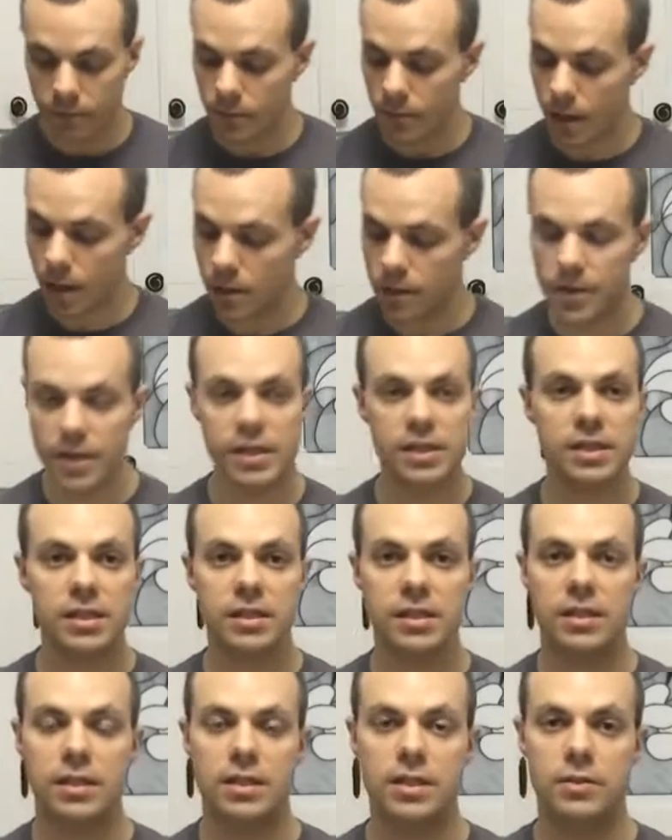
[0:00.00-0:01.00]

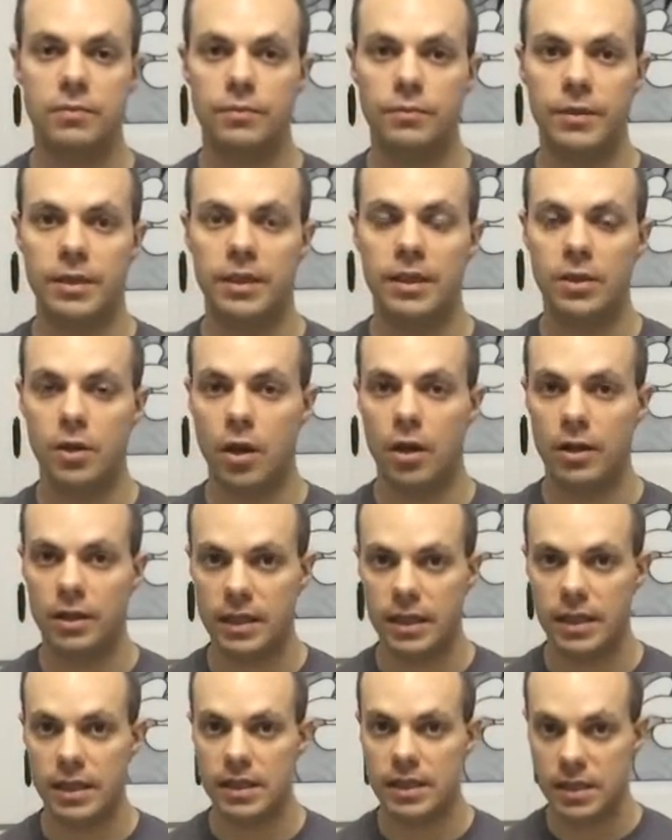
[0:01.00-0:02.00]
This is really all it
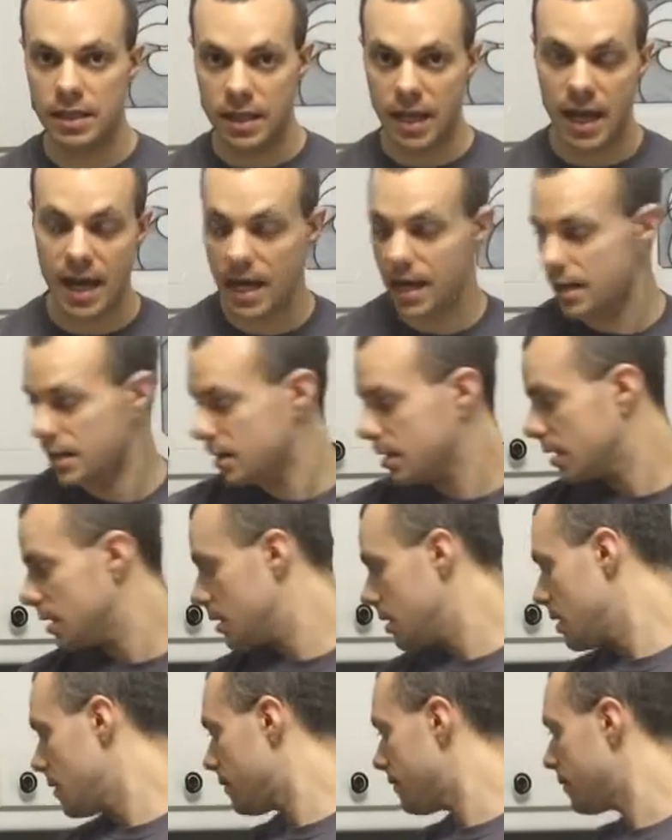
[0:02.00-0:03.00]
is. And
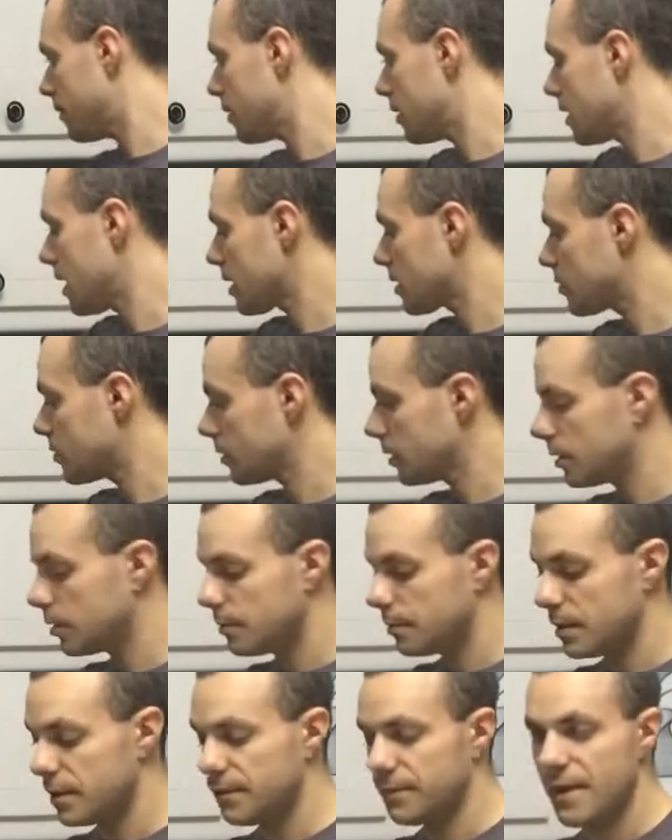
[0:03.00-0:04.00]
for that extra
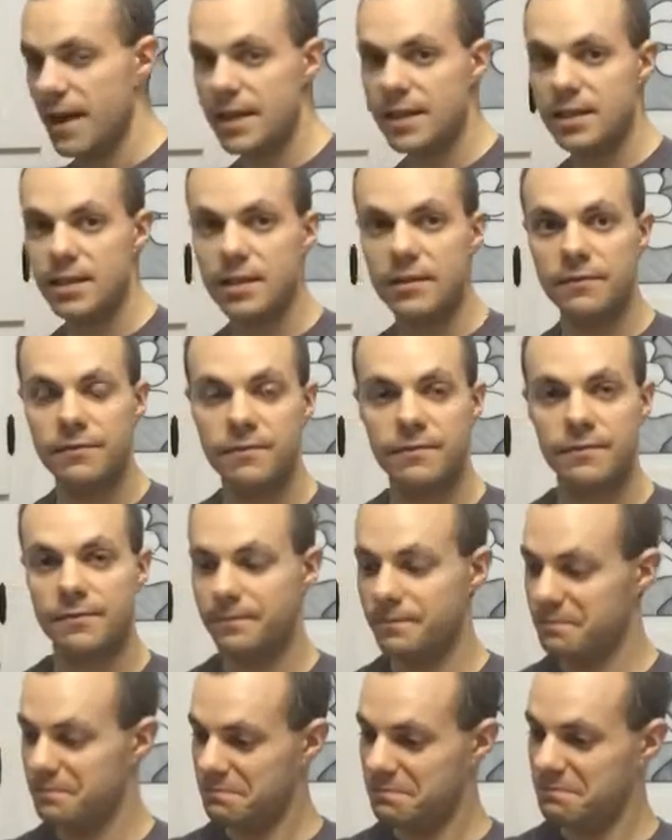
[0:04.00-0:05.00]
little bit of fat stuff,
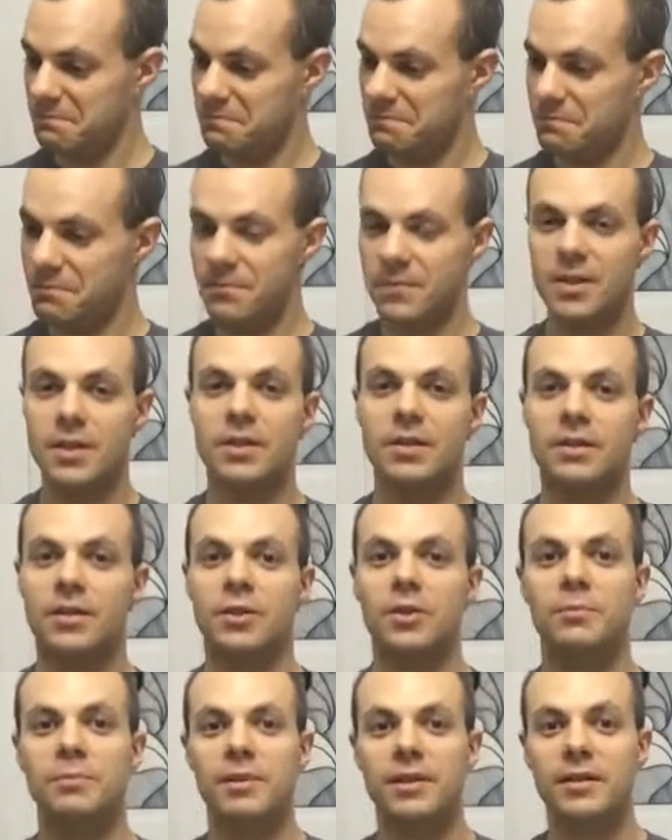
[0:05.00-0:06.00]
a
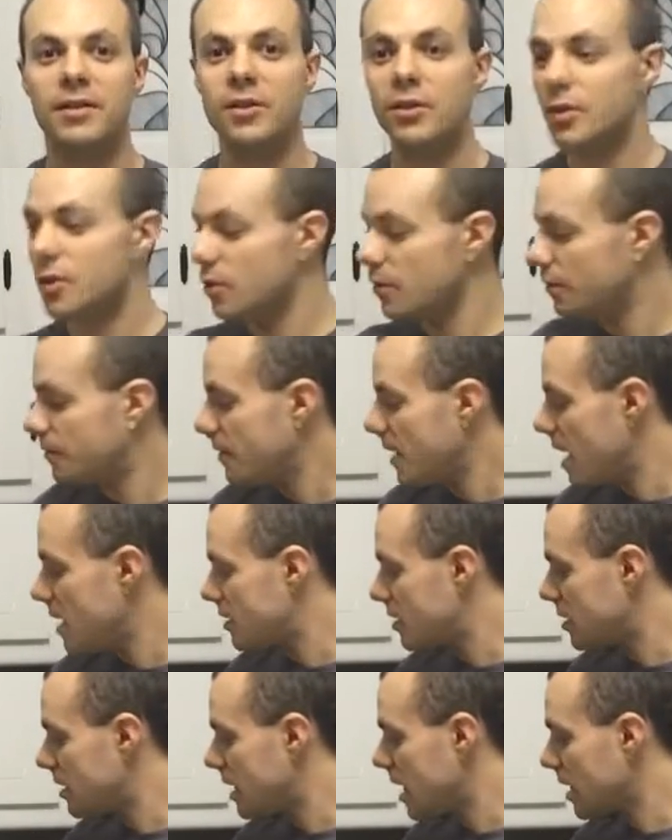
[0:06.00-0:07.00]
little bit of good
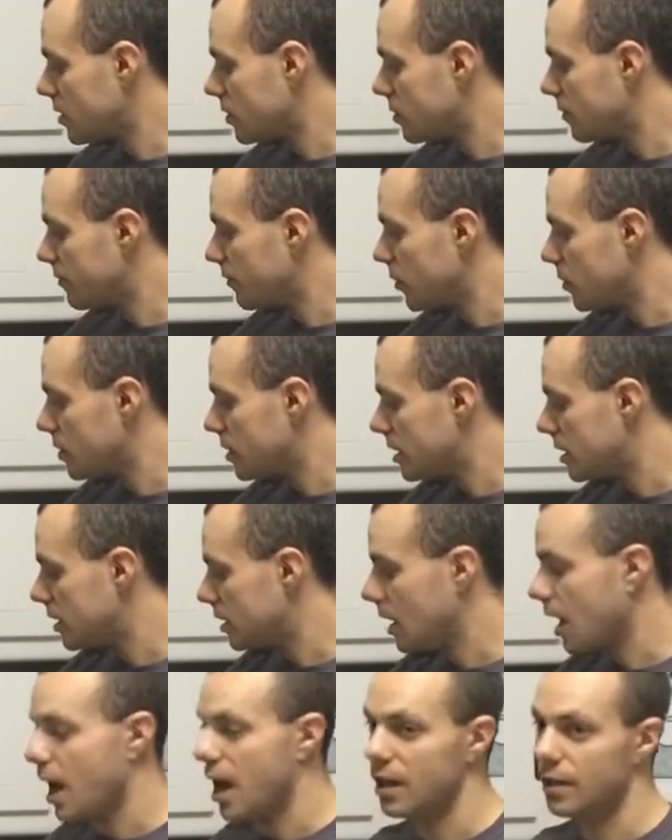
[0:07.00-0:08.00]
old-fashioned extra virgin
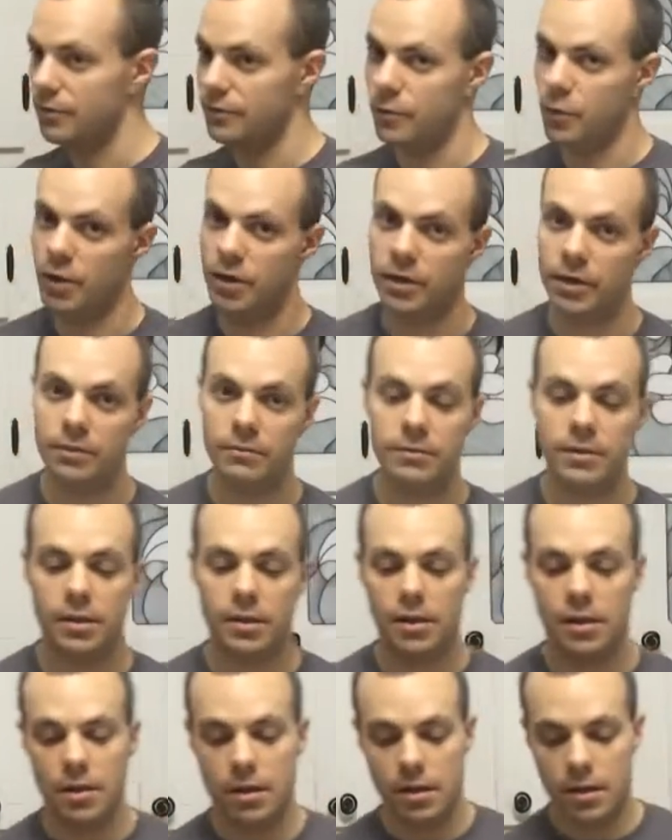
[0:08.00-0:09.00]
olive oil.
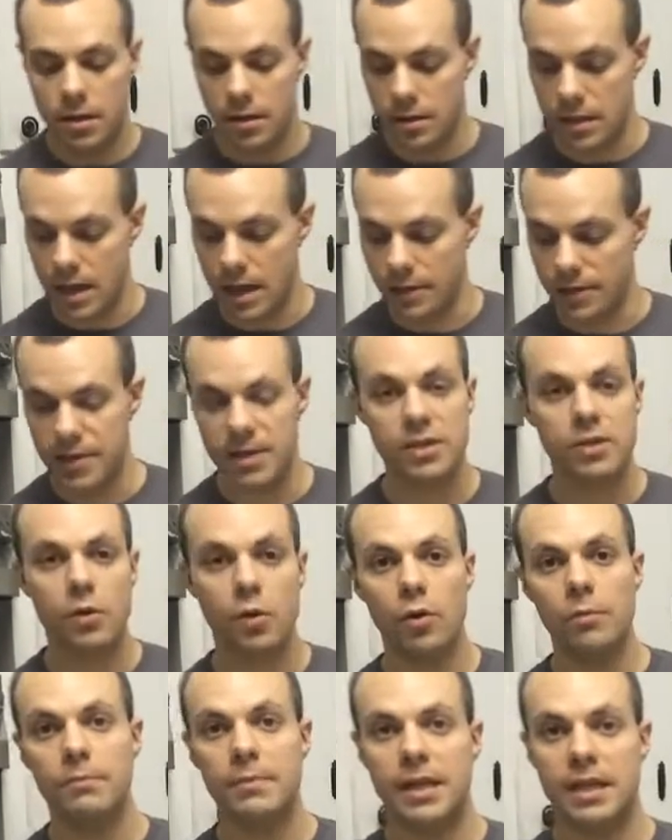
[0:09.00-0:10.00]
Now this
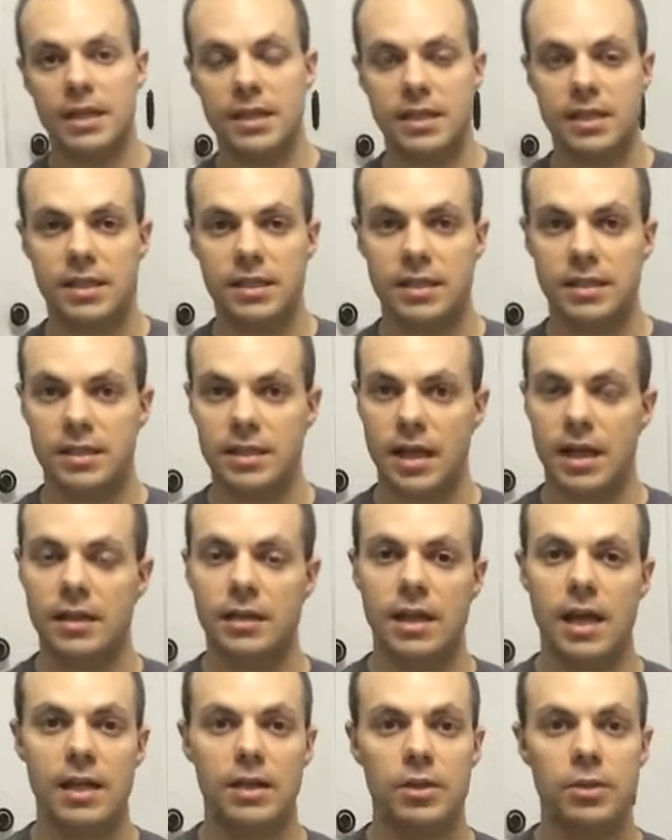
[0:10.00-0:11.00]
whole mix, it's got a
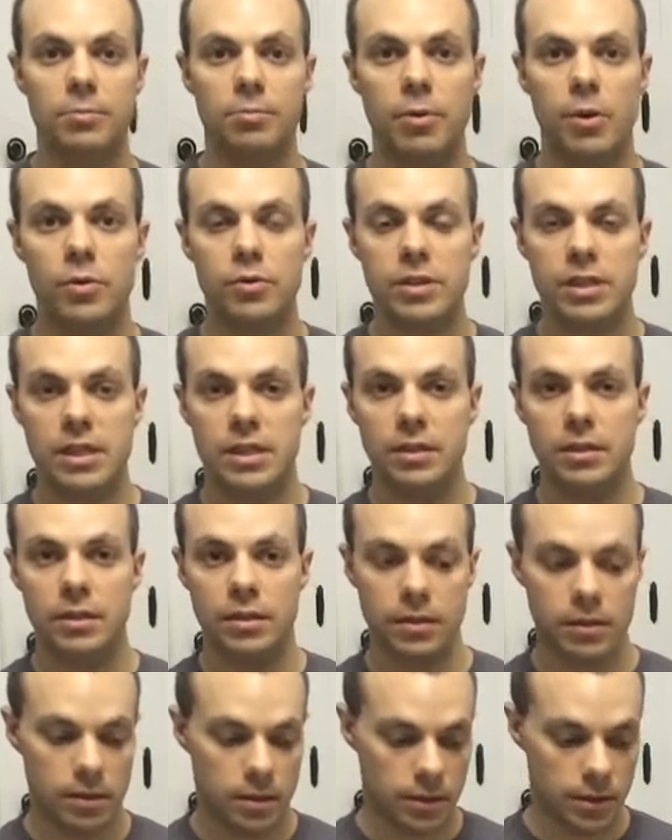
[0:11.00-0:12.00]
lot of good protein,
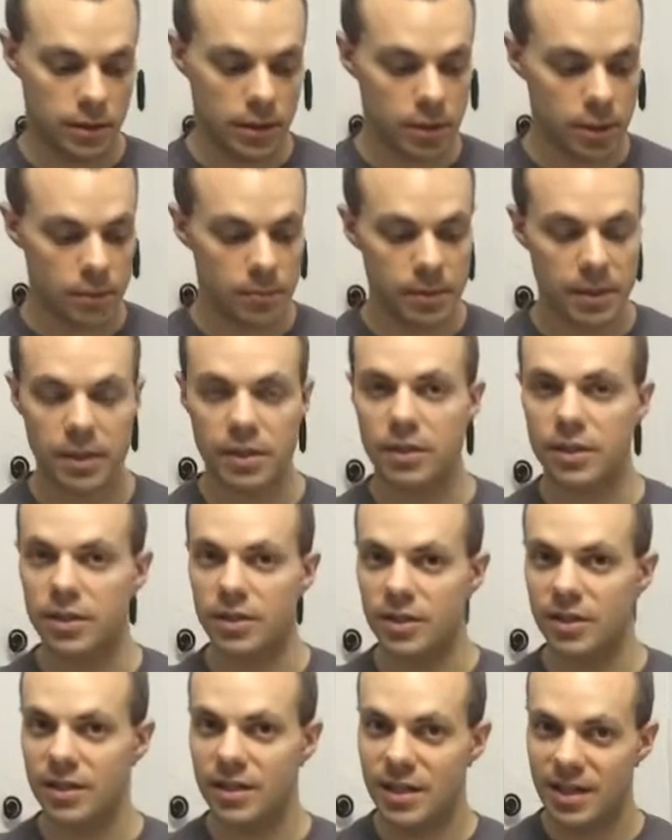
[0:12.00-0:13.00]
a little bit of the
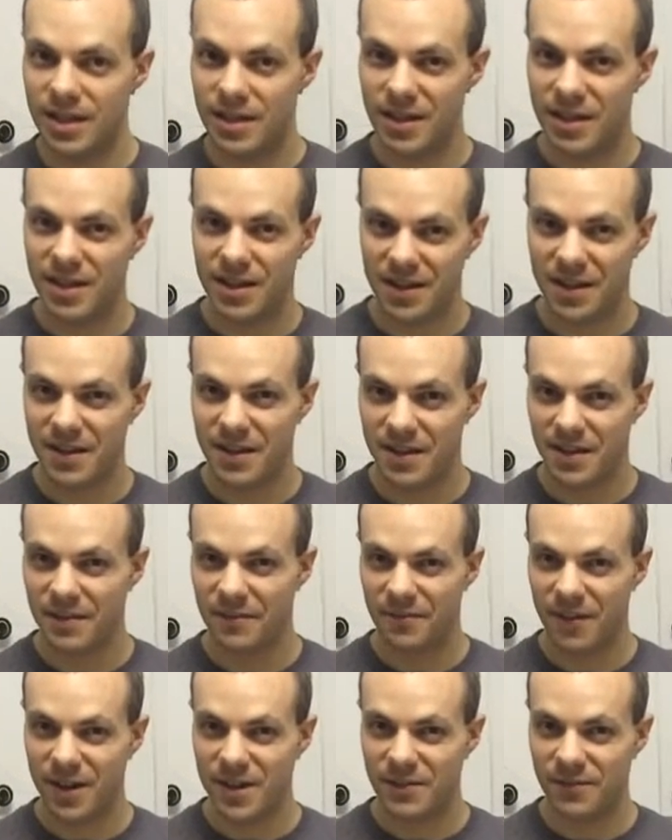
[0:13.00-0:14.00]
good
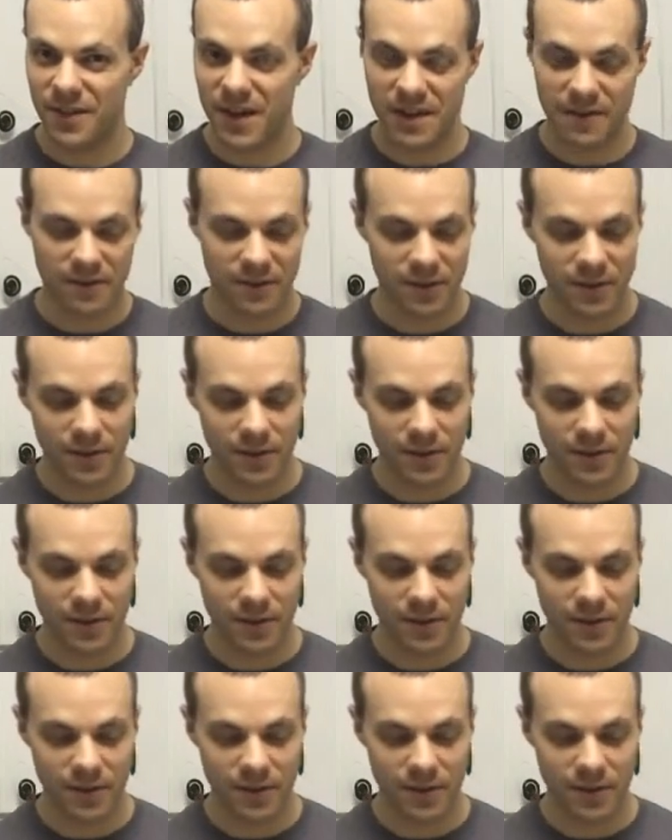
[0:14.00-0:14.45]
fresh flavor,